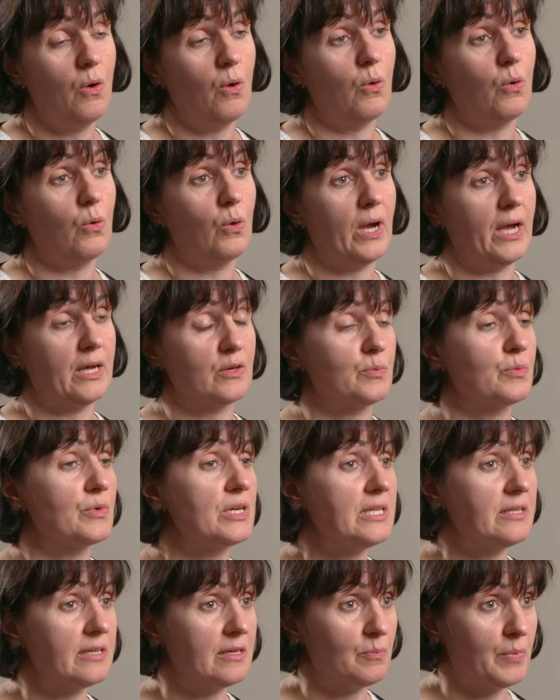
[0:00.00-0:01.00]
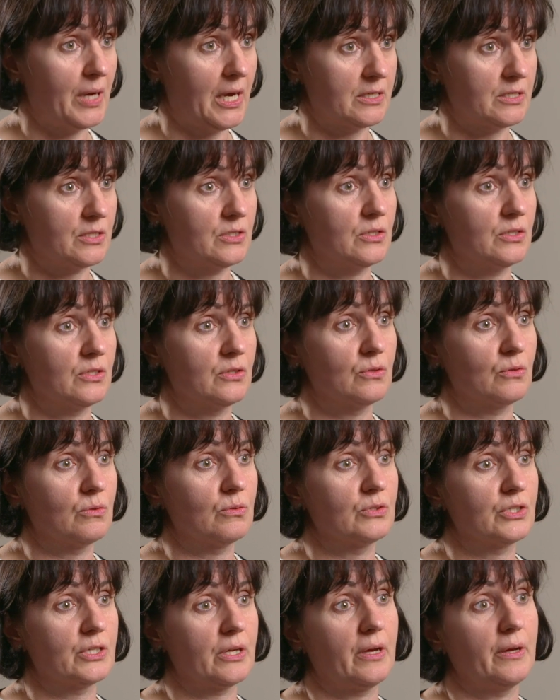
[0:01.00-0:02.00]
or had breathing pattern
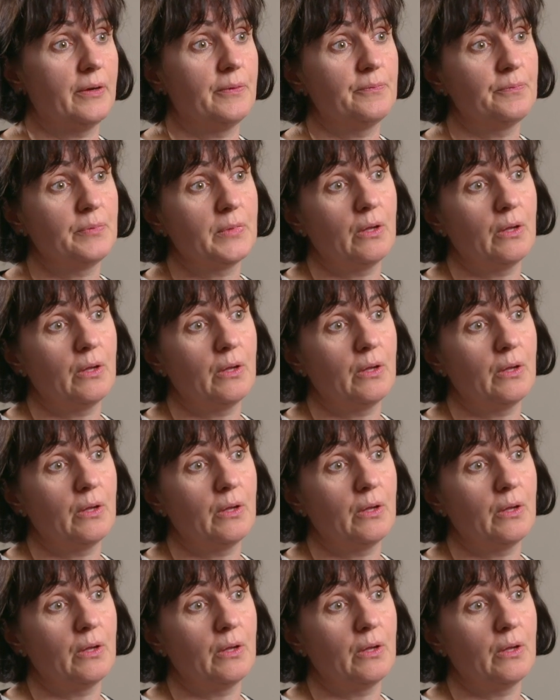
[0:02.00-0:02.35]
disorder